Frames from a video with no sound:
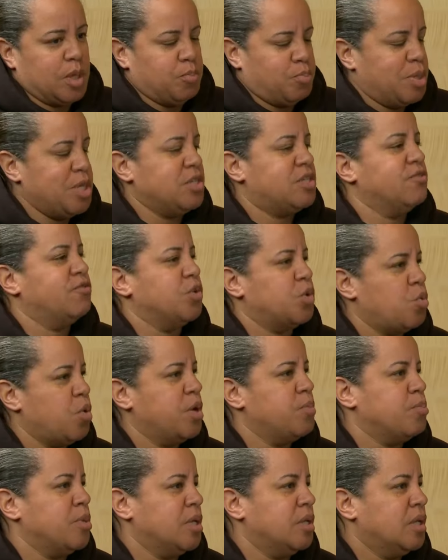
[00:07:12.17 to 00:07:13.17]
piece of
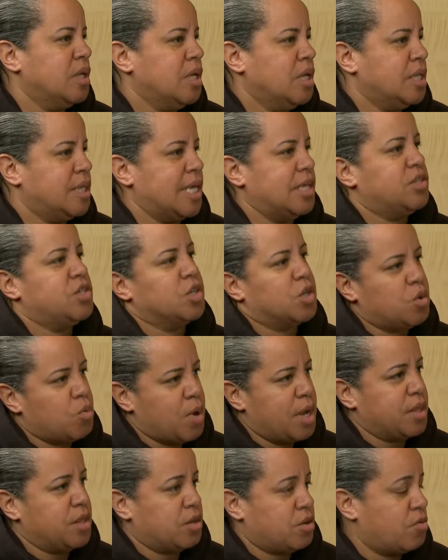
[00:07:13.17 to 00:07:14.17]
equipment. They took
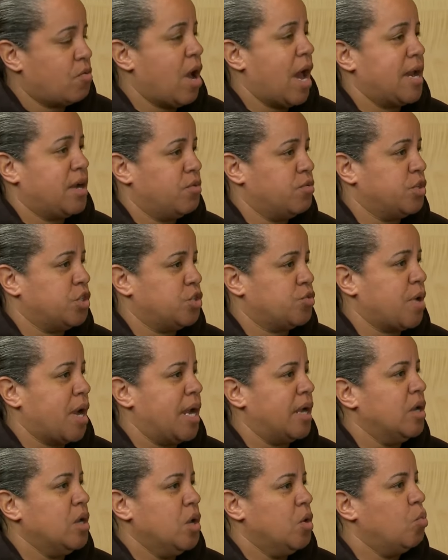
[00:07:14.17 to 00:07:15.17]
away the carotid
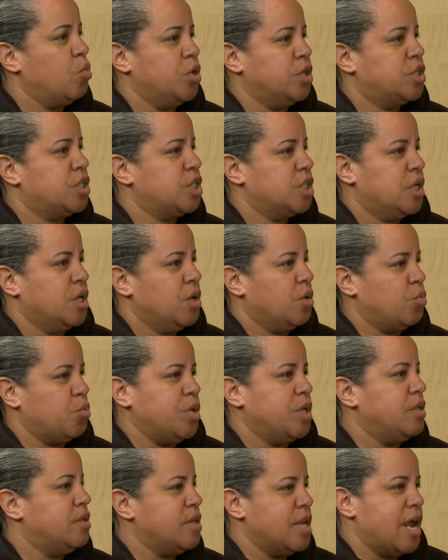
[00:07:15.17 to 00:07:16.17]
restraint, which
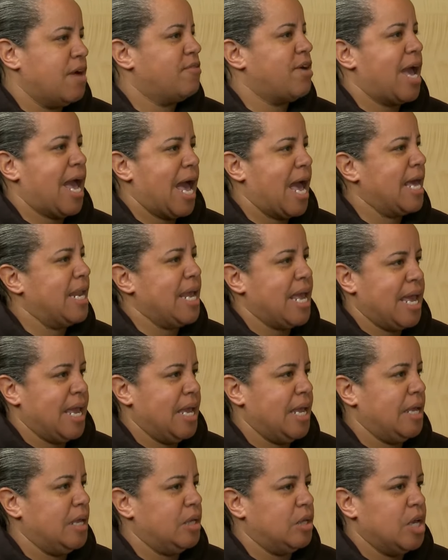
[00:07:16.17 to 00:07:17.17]
we never had
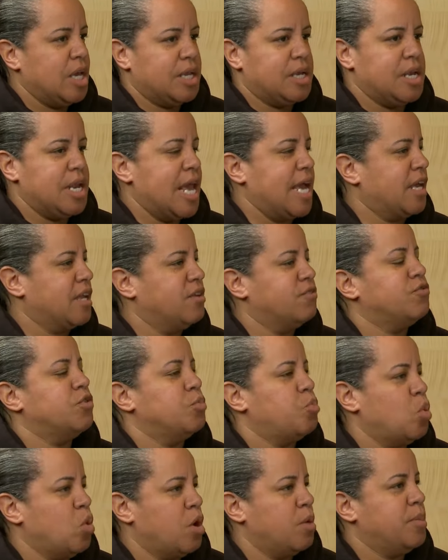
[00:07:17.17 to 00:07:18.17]
a negative
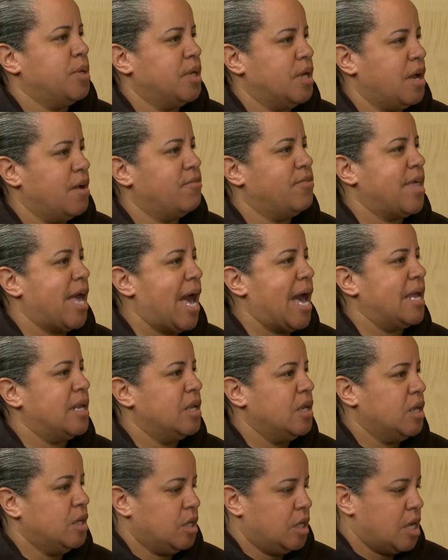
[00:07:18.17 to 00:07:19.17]
deployment of that
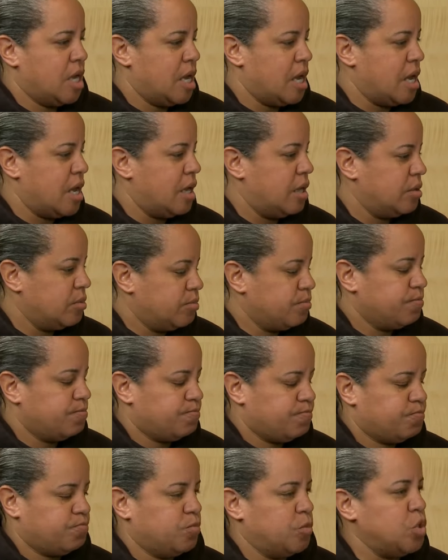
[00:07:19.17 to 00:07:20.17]

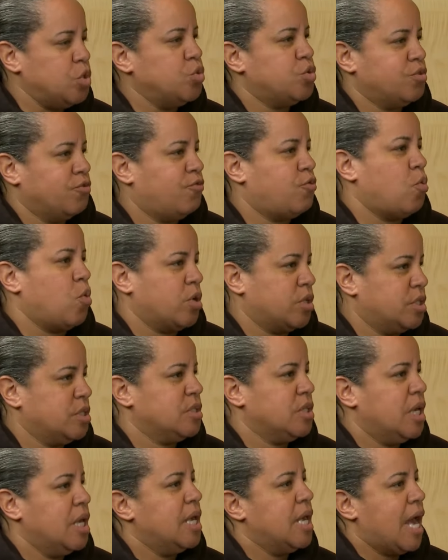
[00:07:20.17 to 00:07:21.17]
use of
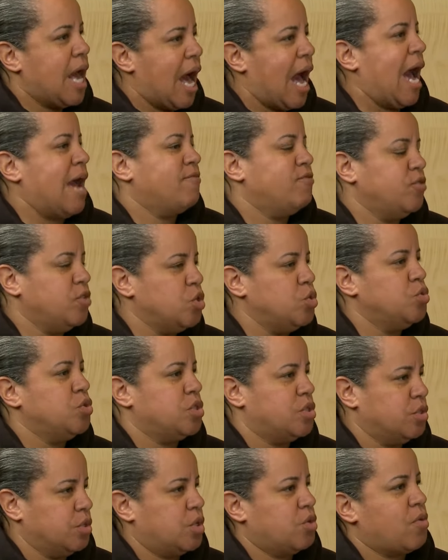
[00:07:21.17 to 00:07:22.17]
force. I've
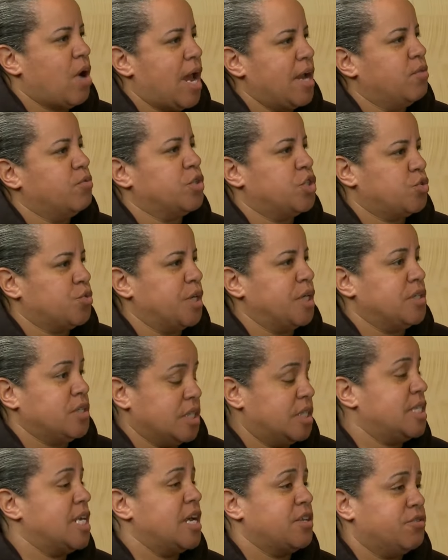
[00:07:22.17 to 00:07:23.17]
used the carotid restraint
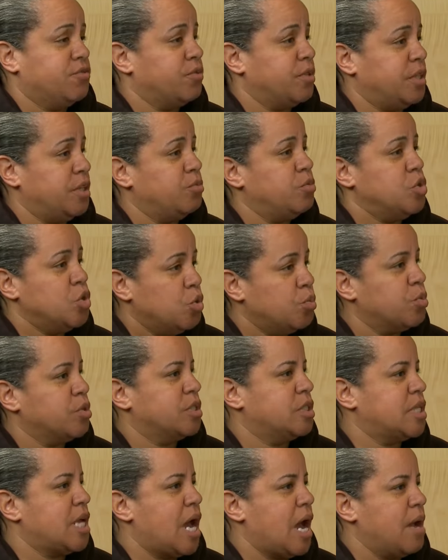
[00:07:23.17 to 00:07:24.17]
successfully
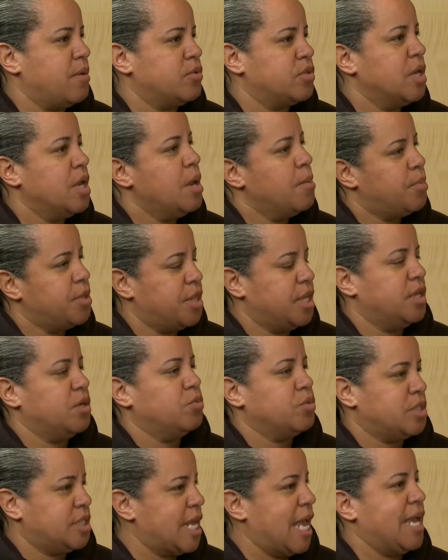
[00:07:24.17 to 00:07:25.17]
numerous times, but then it
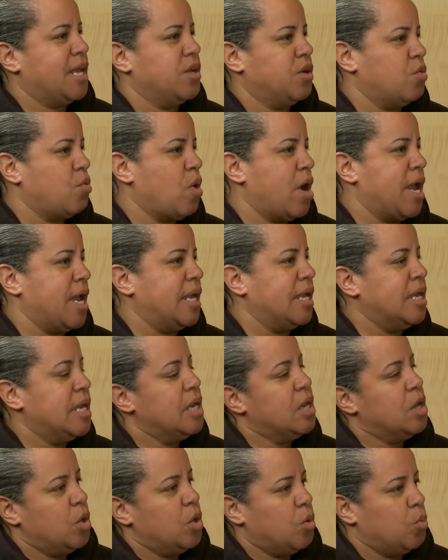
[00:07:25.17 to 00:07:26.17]
was taken away.
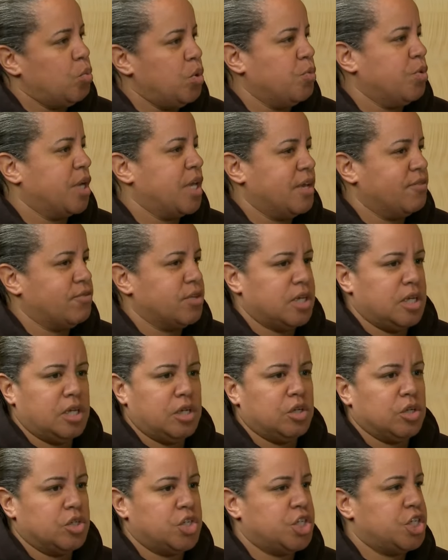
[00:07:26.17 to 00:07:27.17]
We were
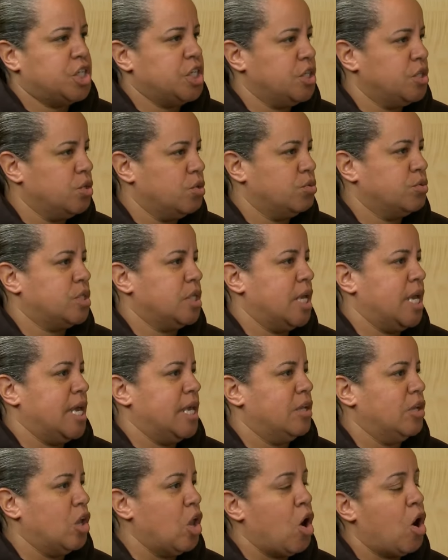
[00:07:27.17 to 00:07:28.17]
given shields
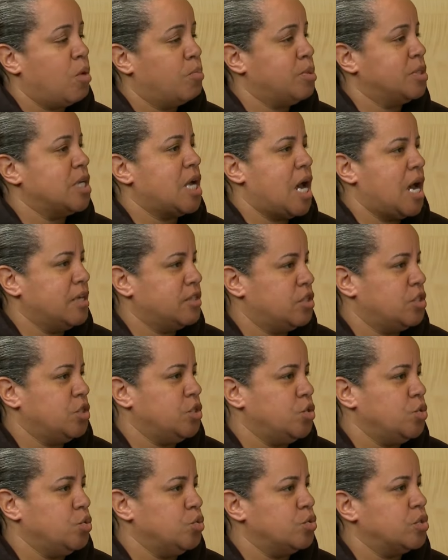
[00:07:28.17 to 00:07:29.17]
and long batons to
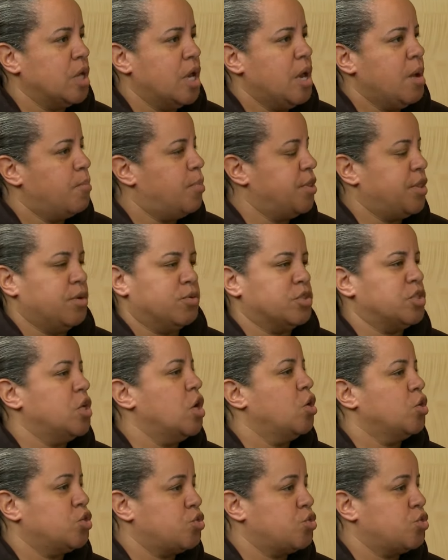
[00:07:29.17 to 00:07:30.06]
use, but there was no